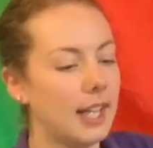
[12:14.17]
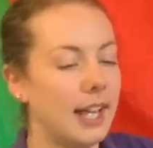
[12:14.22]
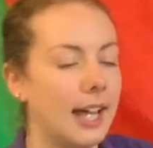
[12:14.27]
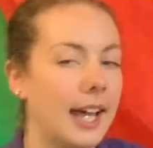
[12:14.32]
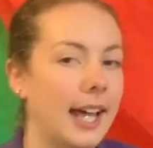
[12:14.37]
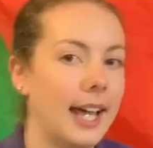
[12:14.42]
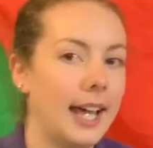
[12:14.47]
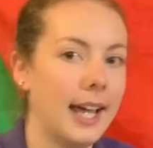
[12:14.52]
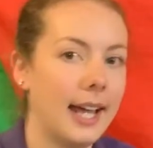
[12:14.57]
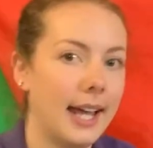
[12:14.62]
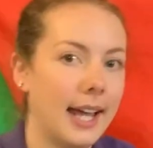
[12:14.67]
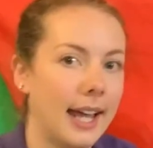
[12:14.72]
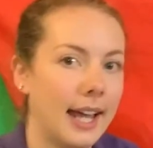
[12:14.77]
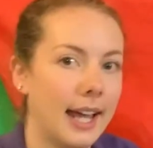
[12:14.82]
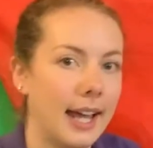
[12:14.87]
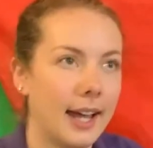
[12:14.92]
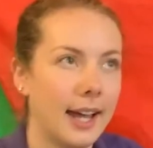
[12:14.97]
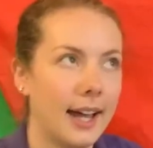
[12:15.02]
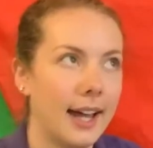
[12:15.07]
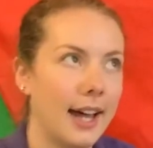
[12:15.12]
I
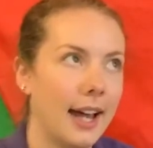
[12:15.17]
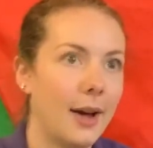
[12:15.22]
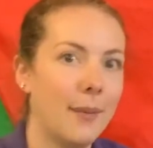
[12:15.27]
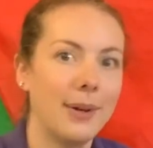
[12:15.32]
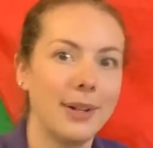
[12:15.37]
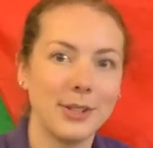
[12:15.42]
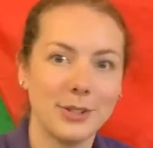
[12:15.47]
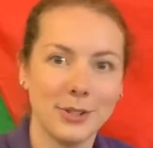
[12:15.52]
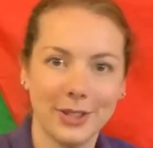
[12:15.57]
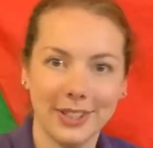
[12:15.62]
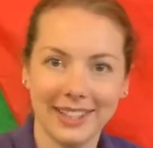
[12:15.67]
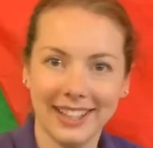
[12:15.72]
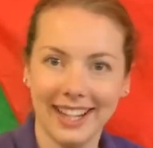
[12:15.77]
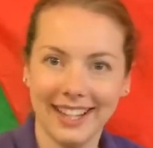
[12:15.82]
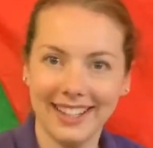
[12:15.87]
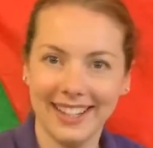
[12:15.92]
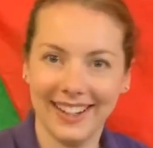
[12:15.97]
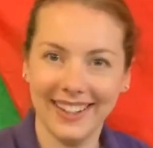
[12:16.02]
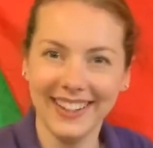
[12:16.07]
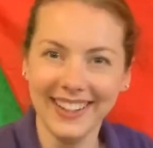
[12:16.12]
will show you lying
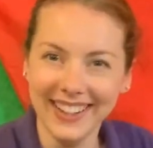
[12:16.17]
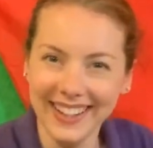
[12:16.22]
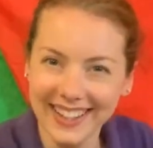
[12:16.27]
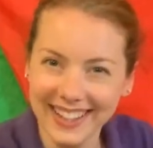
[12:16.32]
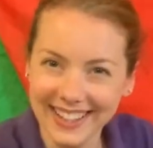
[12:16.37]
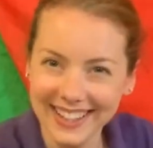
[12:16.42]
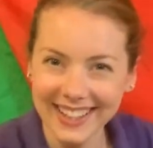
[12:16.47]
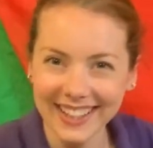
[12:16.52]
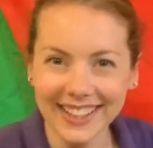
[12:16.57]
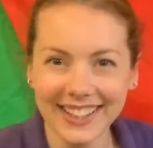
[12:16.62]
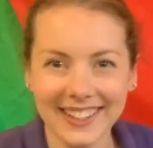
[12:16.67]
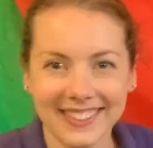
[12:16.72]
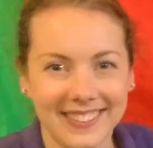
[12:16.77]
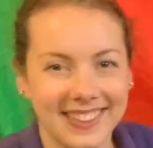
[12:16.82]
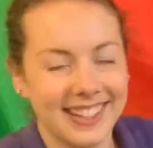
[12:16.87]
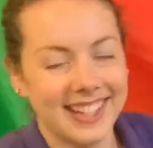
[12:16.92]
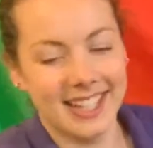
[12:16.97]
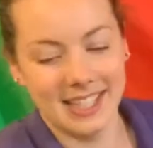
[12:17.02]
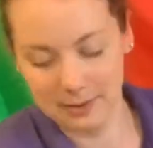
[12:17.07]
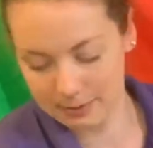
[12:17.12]
down for
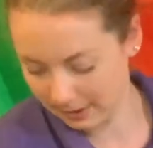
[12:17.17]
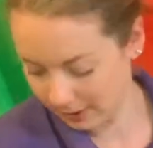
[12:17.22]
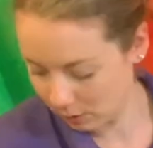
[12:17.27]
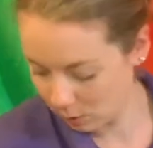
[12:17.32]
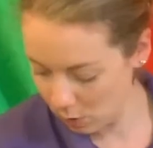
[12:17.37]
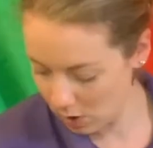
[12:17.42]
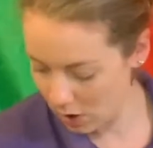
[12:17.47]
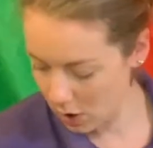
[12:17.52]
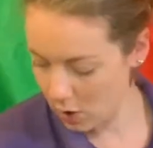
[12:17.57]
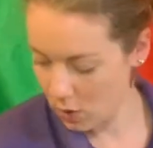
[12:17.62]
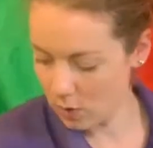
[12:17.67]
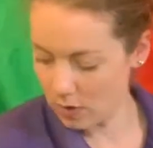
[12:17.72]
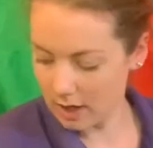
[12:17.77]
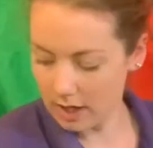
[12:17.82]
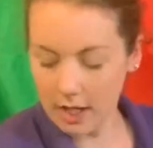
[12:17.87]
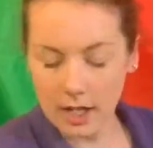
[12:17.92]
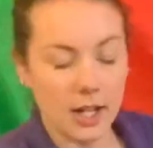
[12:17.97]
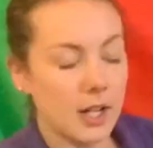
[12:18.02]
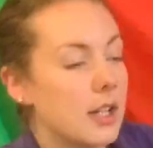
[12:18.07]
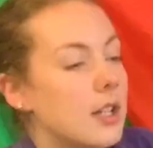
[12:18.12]
this one.
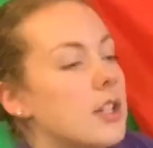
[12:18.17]
Woohoo!